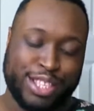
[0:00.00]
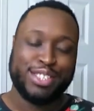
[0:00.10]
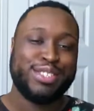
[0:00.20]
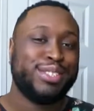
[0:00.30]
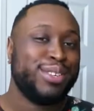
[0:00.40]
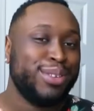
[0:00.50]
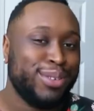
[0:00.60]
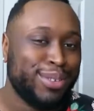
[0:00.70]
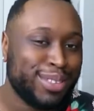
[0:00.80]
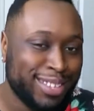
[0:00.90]

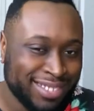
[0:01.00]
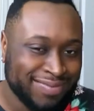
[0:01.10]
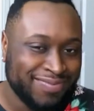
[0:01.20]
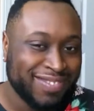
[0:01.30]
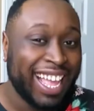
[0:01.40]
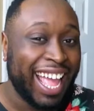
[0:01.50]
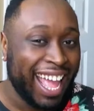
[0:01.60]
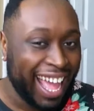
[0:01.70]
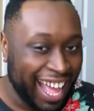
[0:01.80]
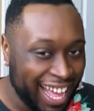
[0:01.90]
Soothe
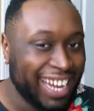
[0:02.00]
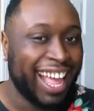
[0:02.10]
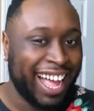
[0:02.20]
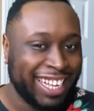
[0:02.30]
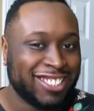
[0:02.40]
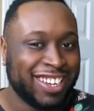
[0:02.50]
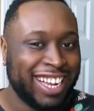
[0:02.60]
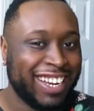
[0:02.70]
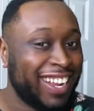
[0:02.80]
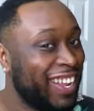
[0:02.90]
and
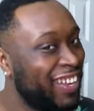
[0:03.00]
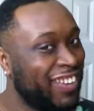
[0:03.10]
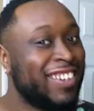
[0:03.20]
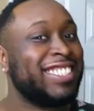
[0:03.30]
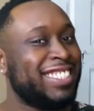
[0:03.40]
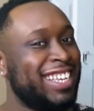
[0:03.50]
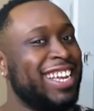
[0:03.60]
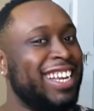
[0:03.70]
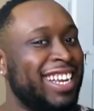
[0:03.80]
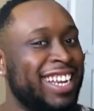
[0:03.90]
hydrate your
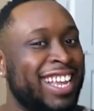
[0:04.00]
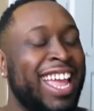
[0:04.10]
skin.